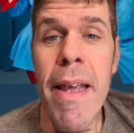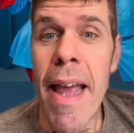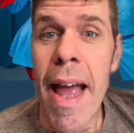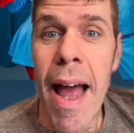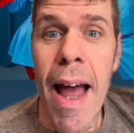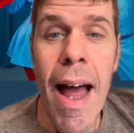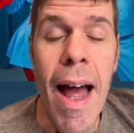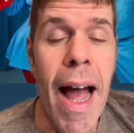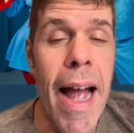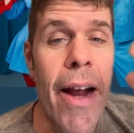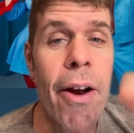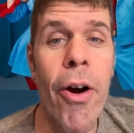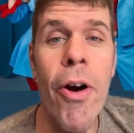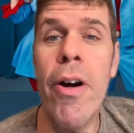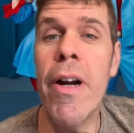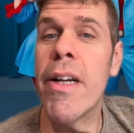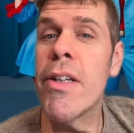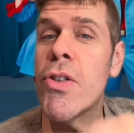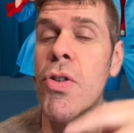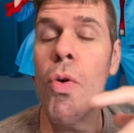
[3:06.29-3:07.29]
I heard it
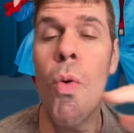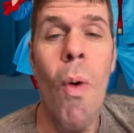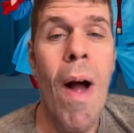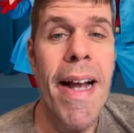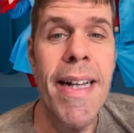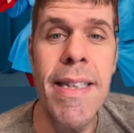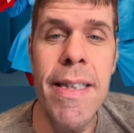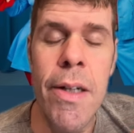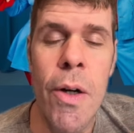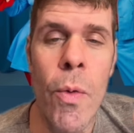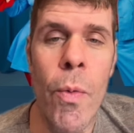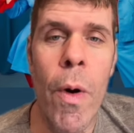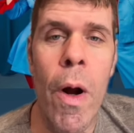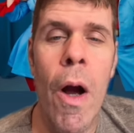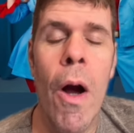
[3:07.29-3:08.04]
twice in a row.